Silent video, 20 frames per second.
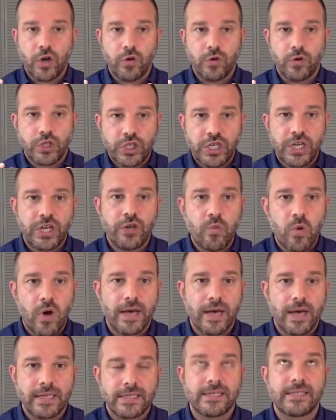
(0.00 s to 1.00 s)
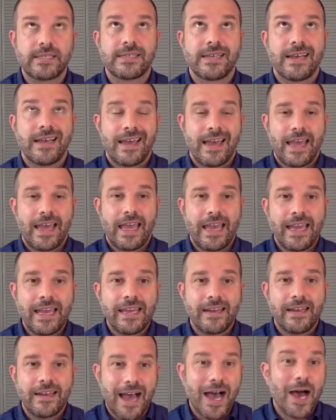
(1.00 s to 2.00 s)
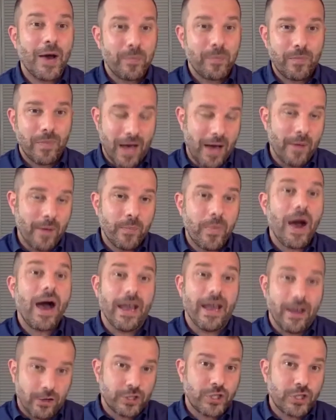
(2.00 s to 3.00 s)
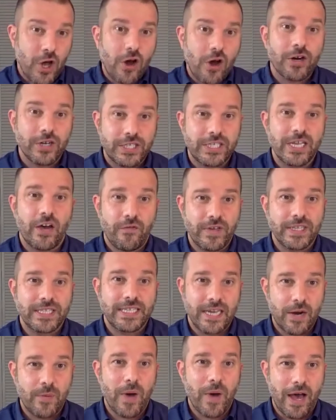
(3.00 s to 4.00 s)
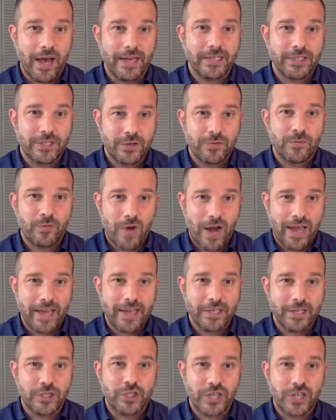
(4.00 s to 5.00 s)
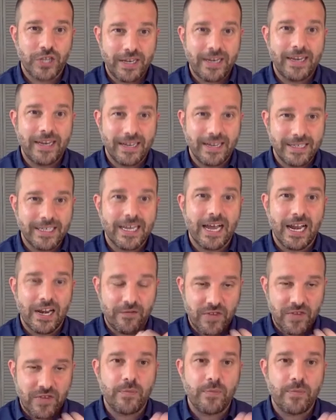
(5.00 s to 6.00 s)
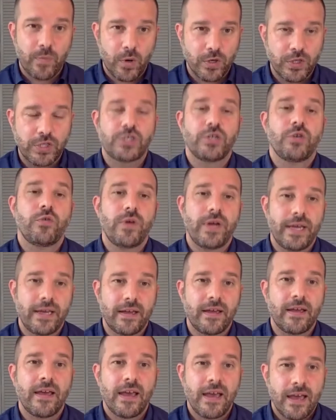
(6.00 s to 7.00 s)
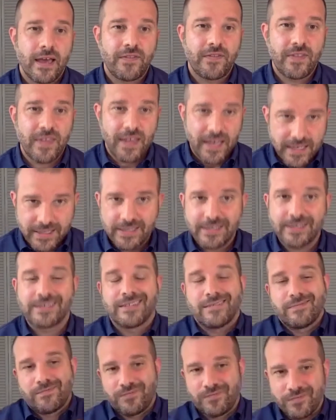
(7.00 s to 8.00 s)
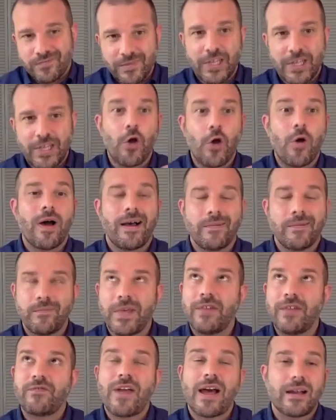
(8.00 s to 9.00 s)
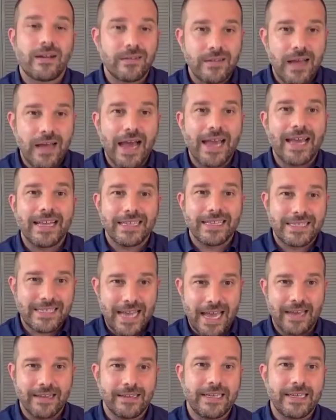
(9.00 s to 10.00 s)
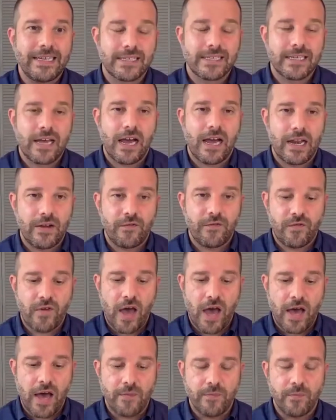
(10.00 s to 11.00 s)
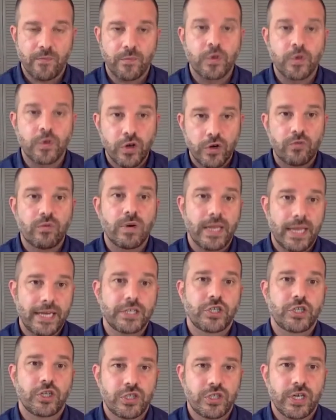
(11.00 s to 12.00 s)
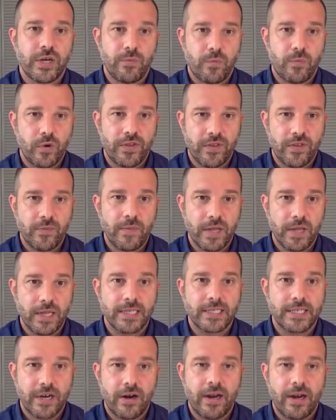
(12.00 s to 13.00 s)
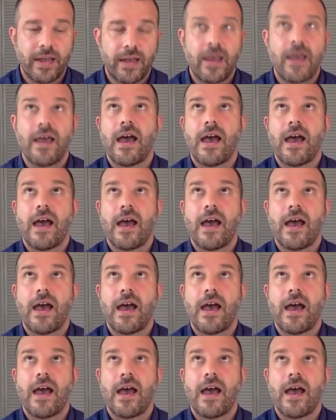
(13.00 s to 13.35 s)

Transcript: she was in a bind, or saw herself as in a bind, right? She needed to kind of keep pursuing this, if not alliance, at least kind of good relationship with the military.